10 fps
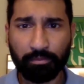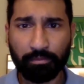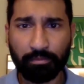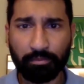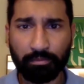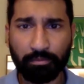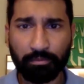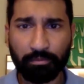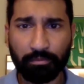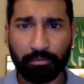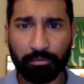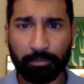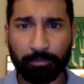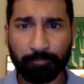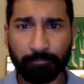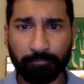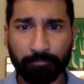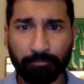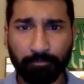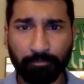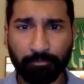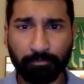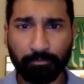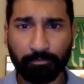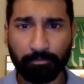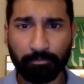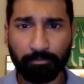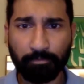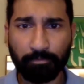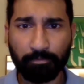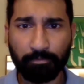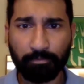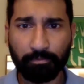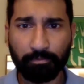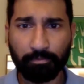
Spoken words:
(silent)